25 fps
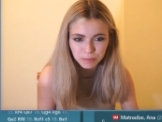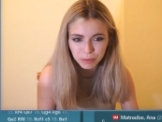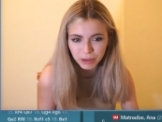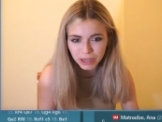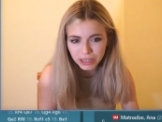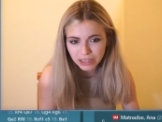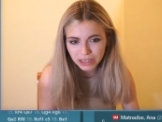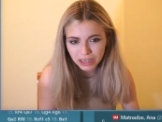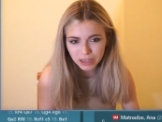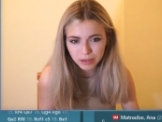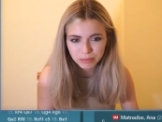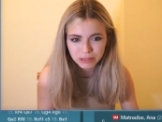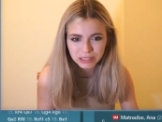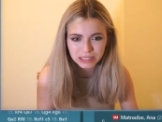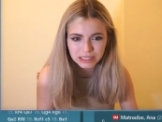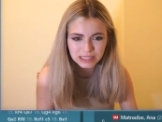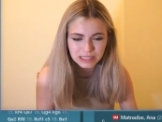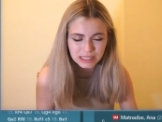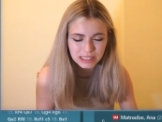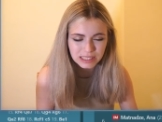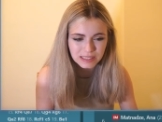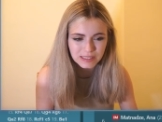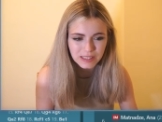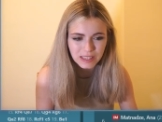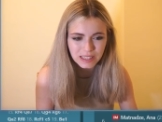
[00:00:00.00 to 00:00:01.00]
but I mean
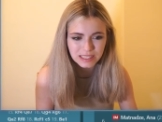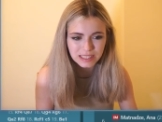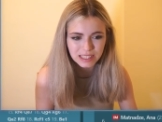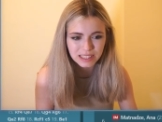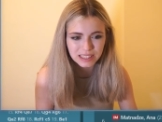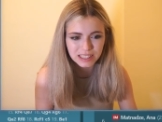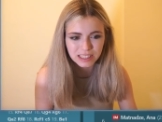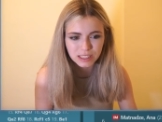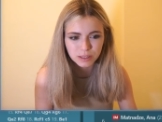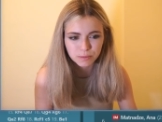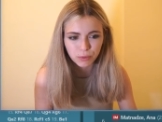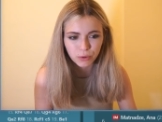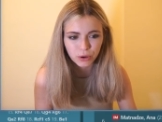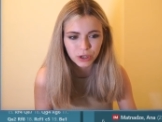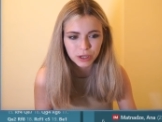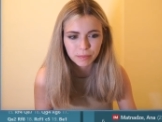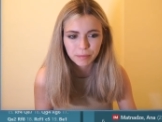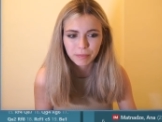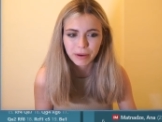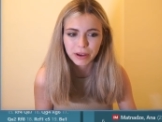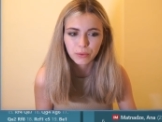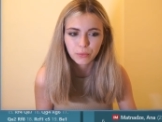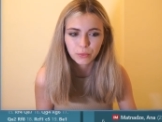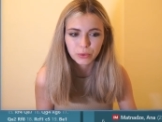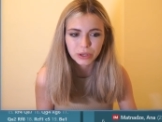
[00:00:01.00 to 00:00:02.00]
c6 at this point
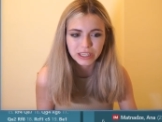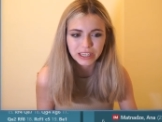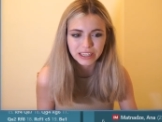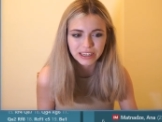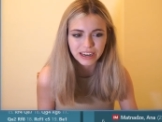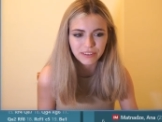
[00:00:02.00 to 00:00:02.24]
might weaken